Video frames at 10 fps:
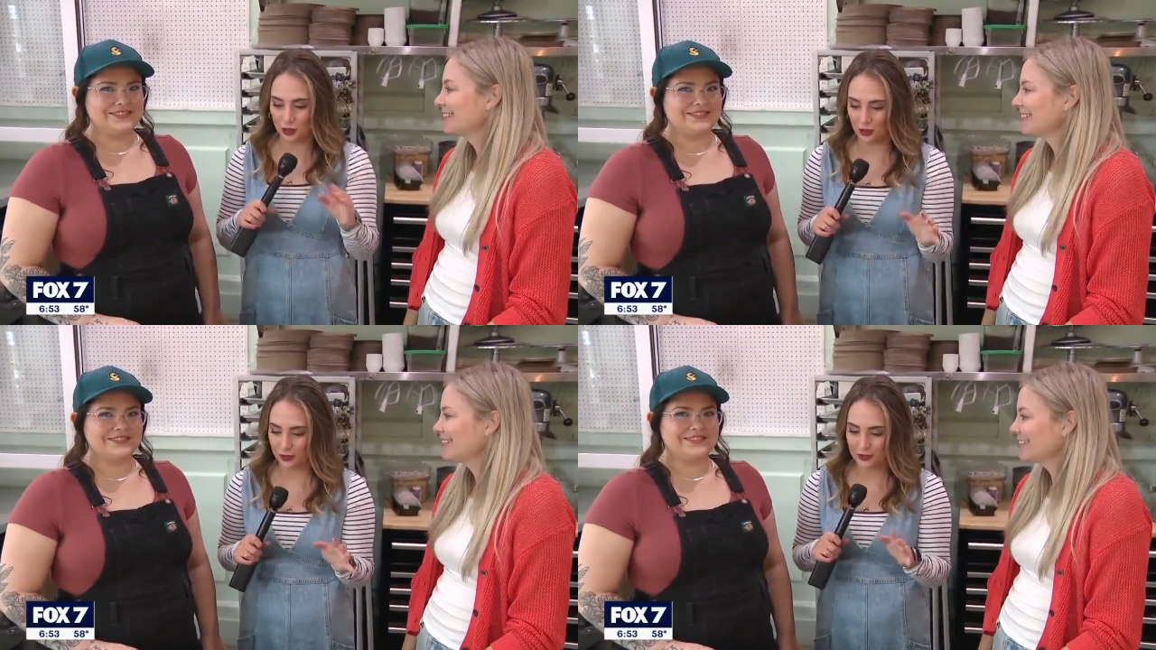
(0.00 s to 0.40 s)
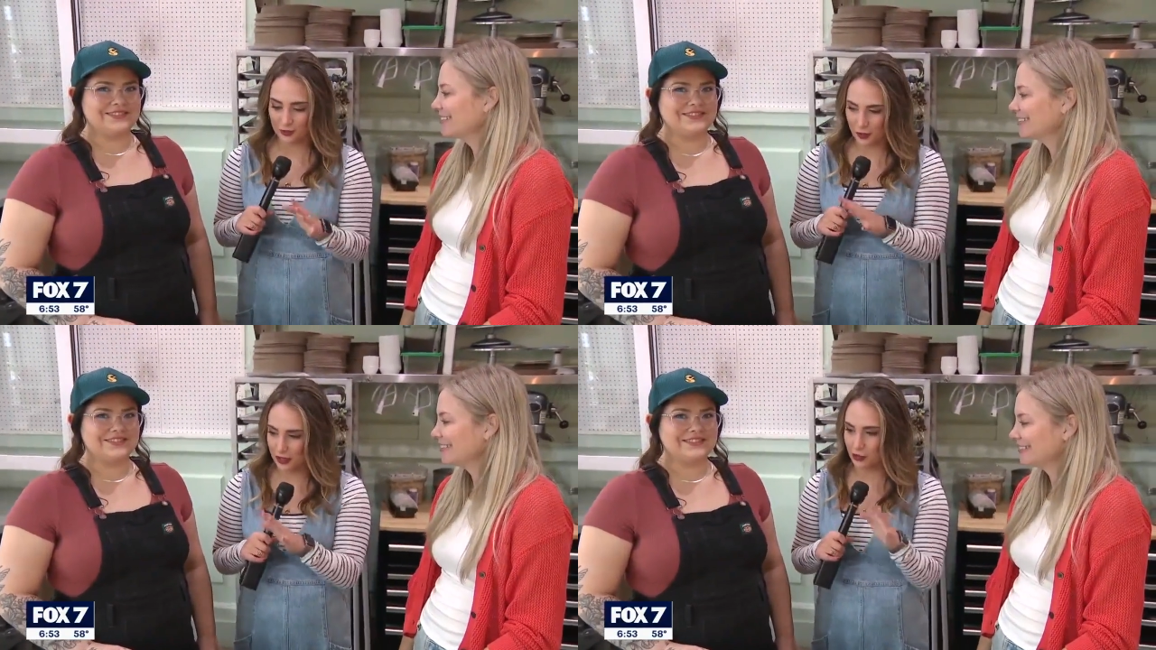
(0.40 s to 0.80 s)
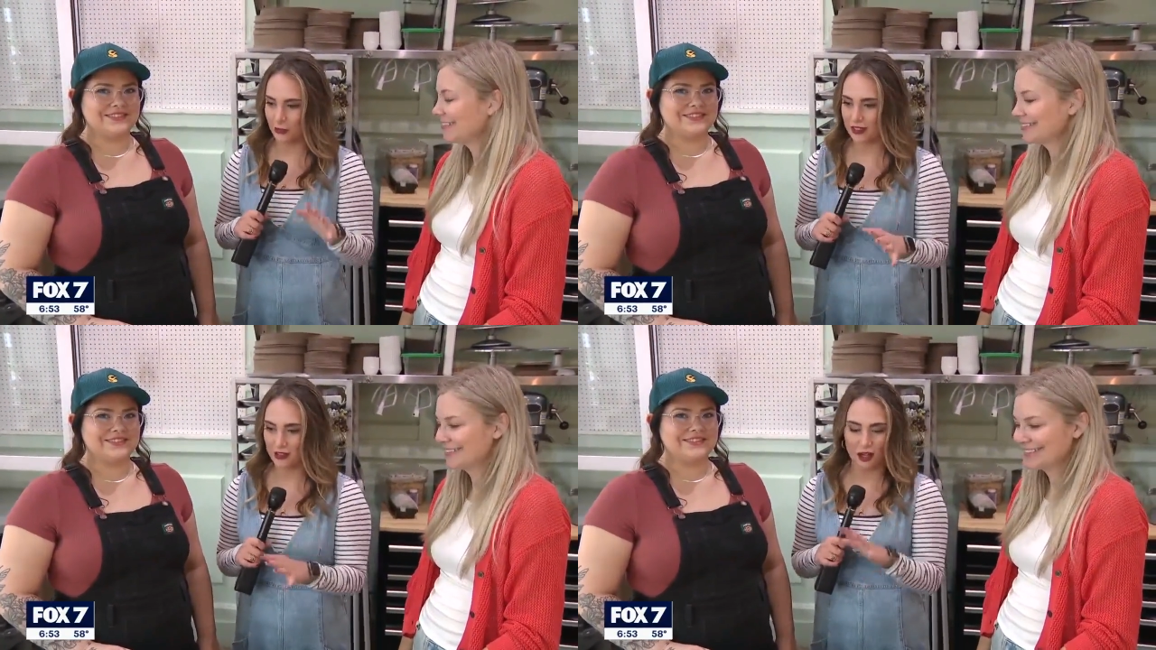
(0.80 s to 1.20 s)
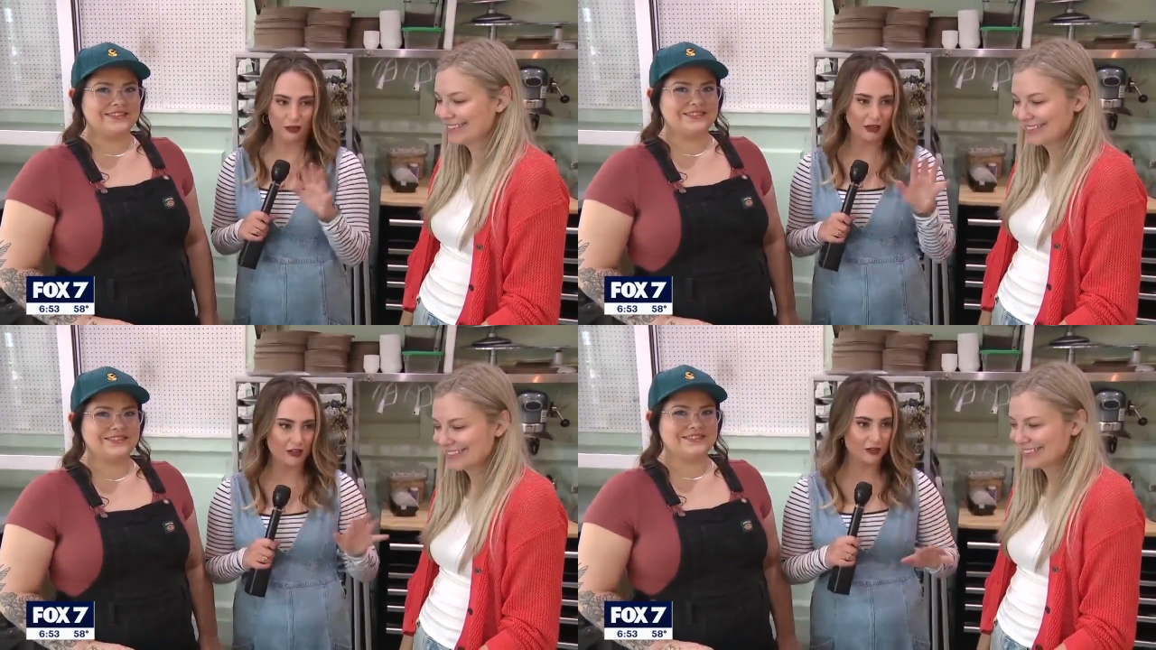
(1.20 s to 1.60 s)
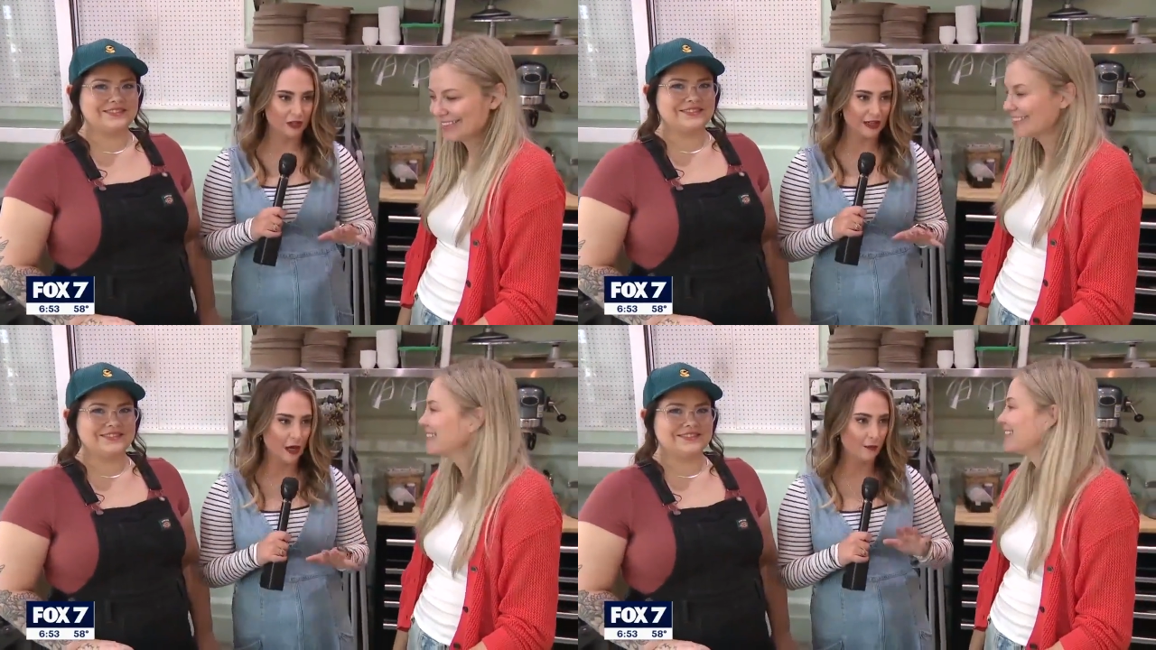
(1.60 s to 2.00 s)
Speaker 1: all sweet treats all around us
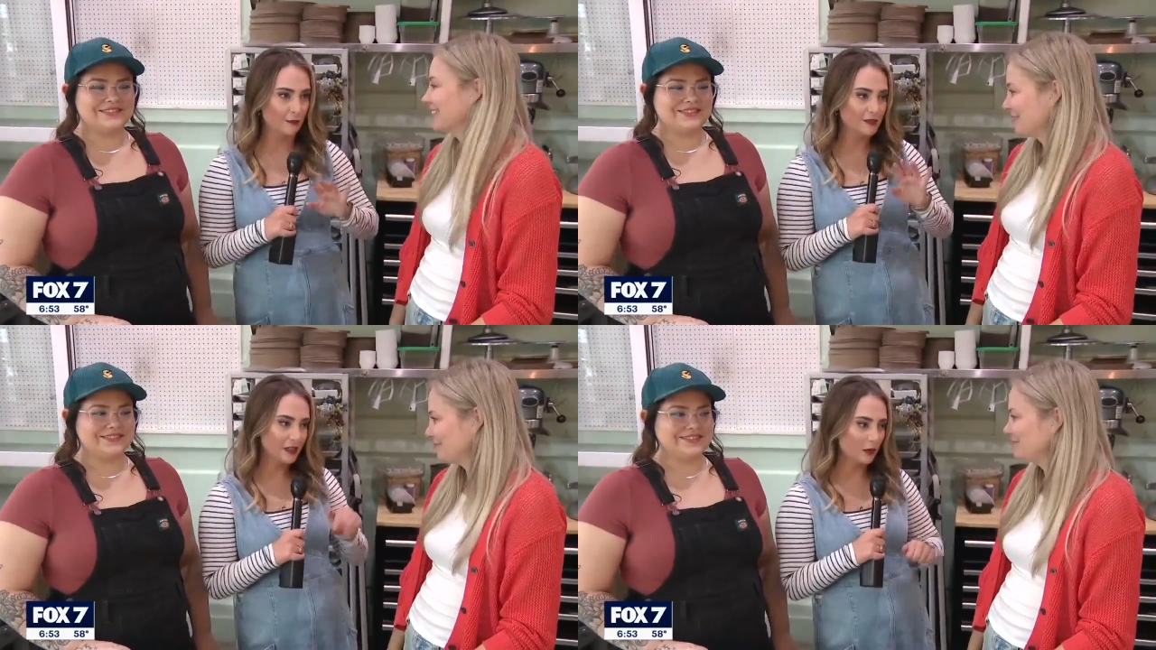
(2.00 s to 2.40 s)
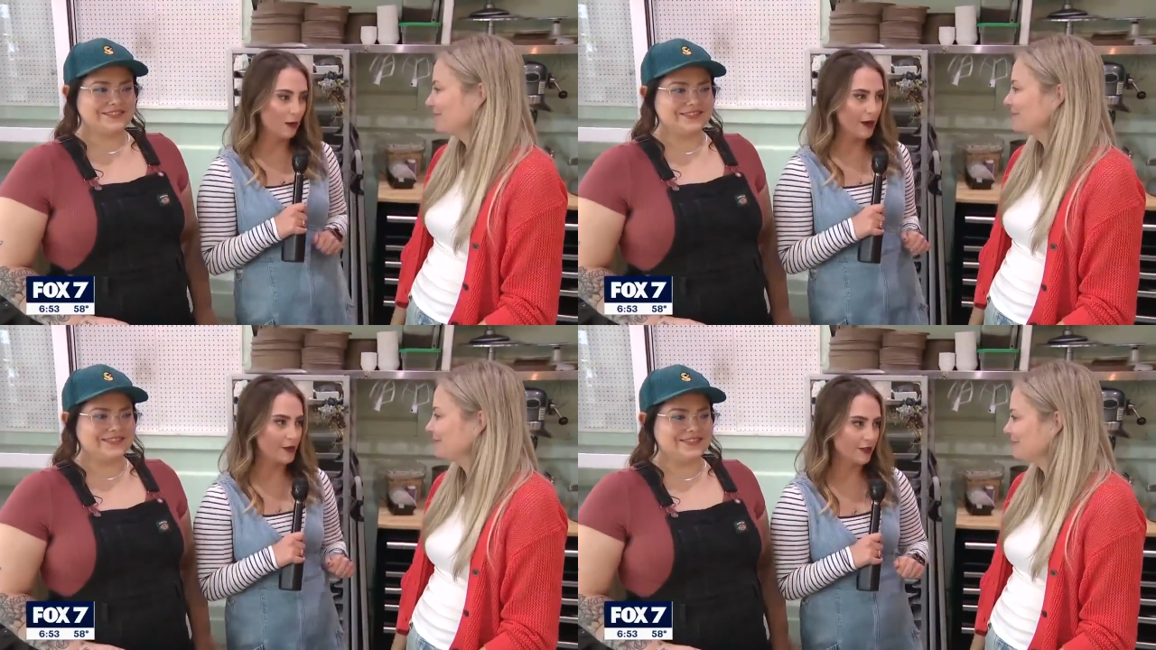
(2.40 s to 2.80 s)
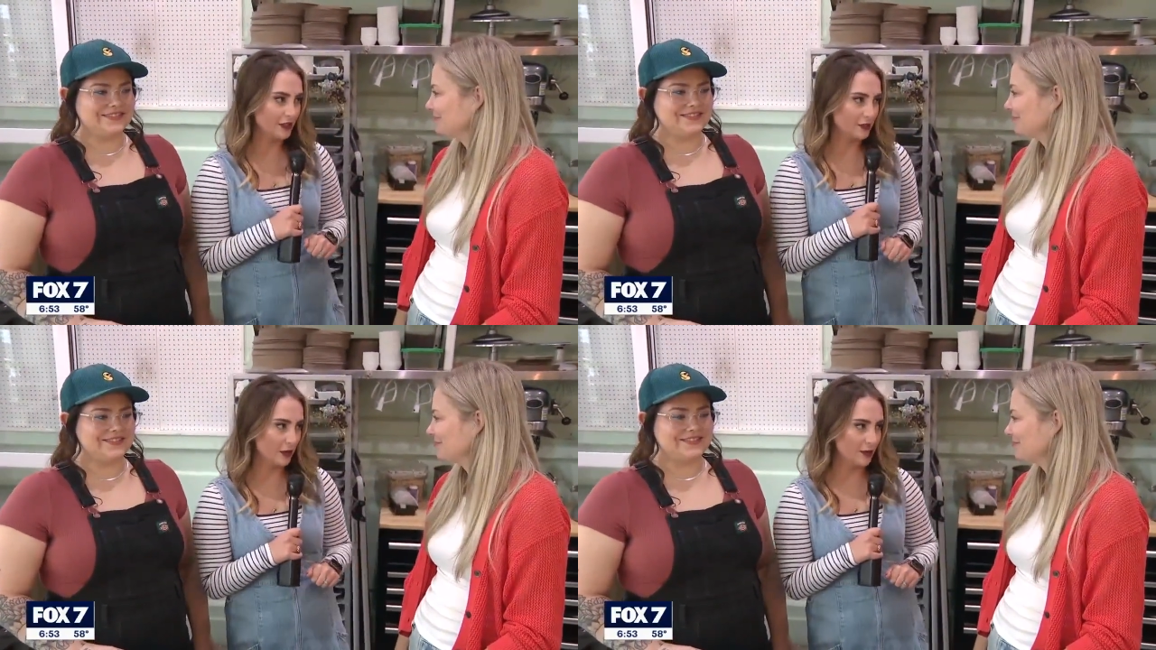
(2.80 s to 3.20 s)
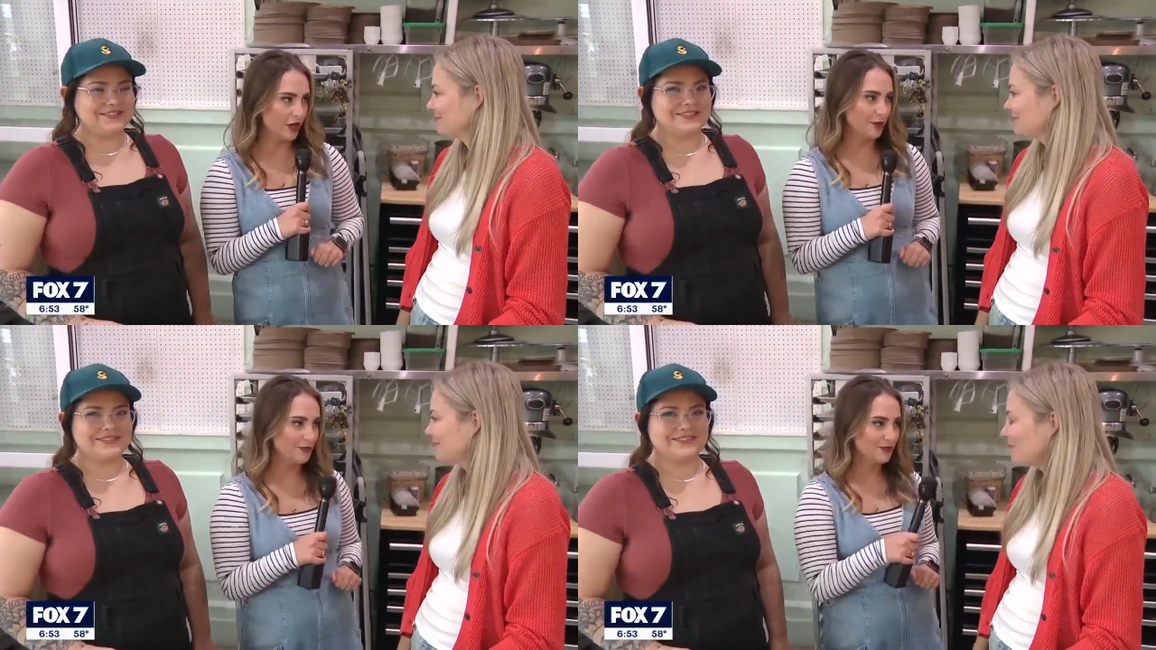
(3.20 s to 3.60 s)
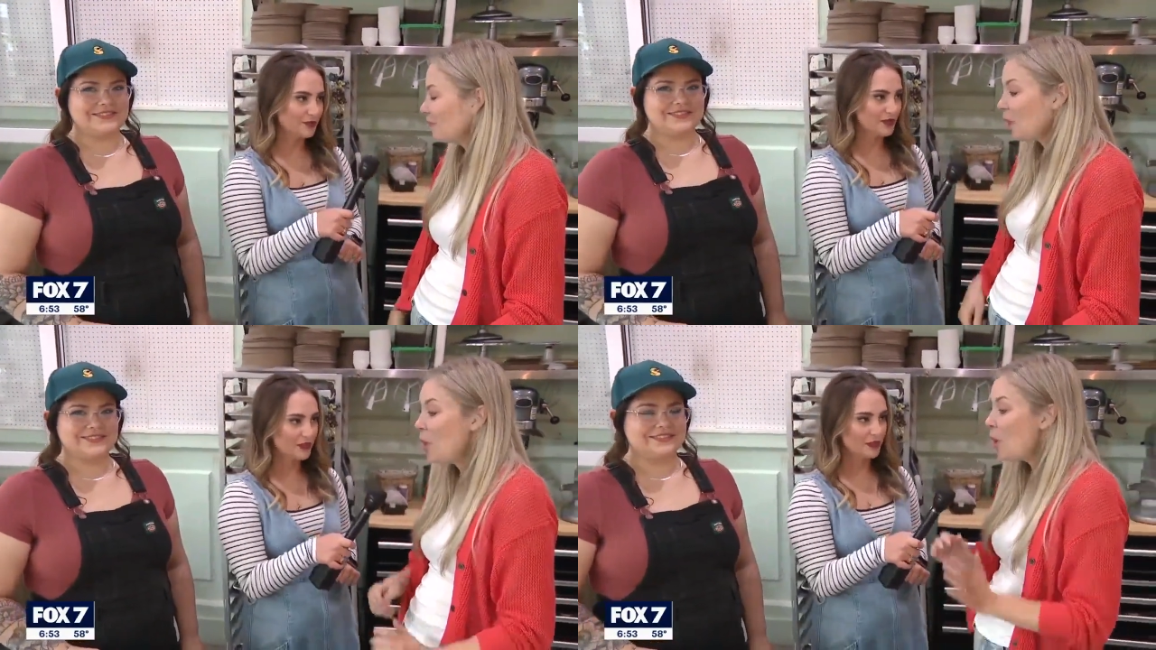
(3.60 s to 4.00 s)
right now. But Sarah, why don't you tell us why we're here?
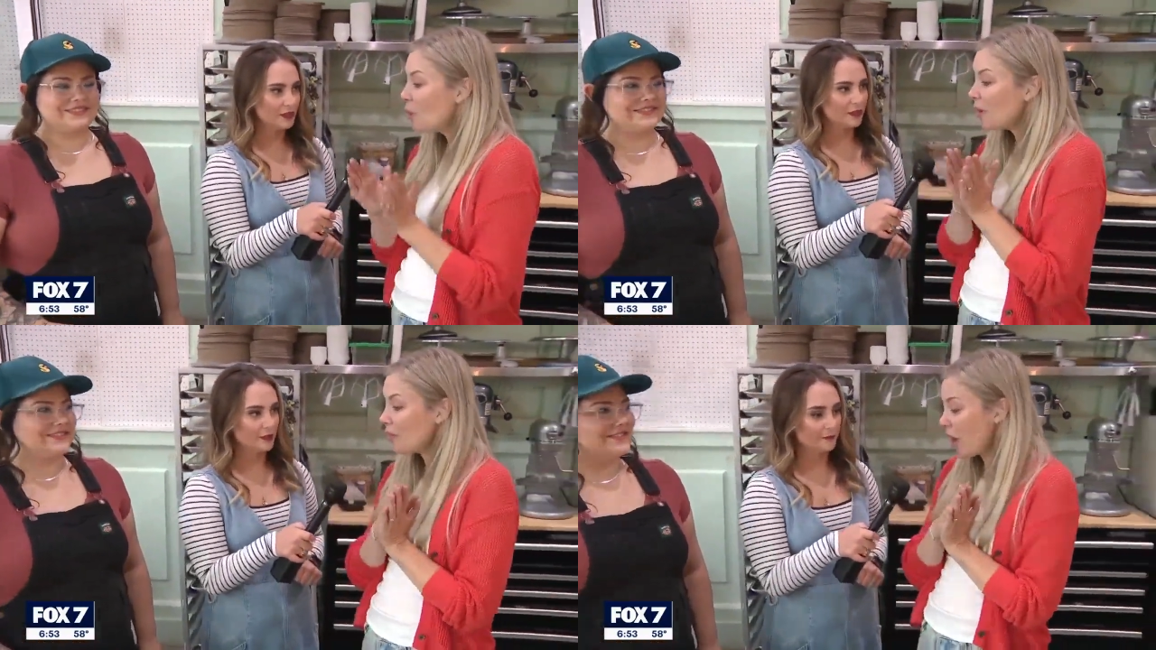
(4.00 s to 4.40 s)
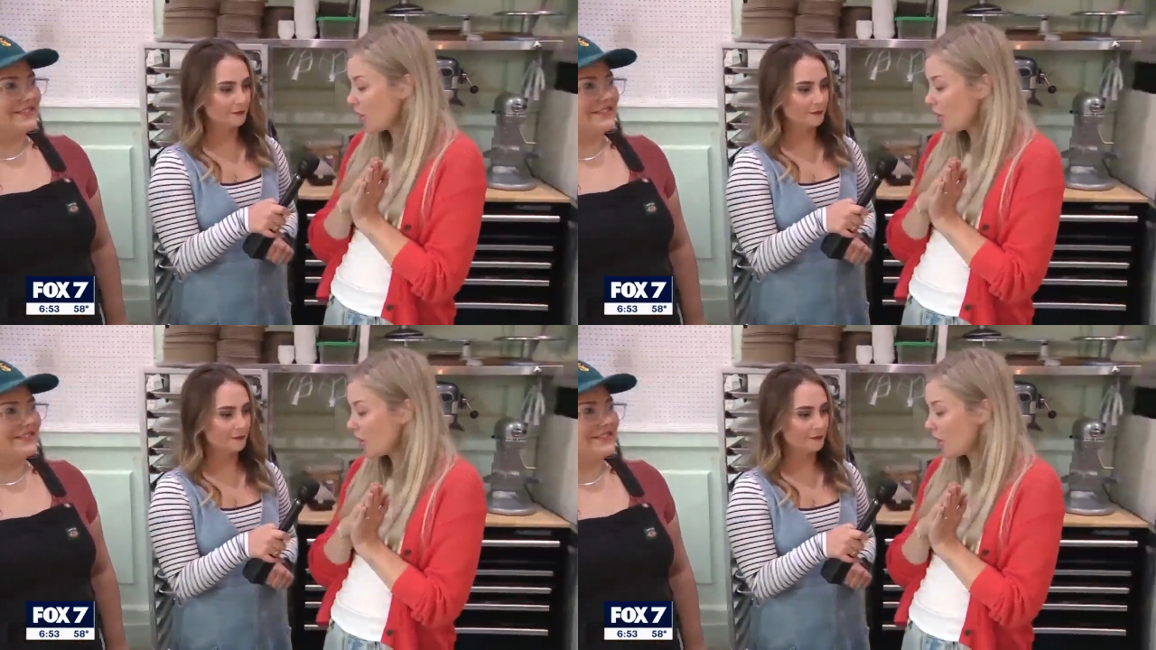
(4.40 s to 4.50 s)
Well, the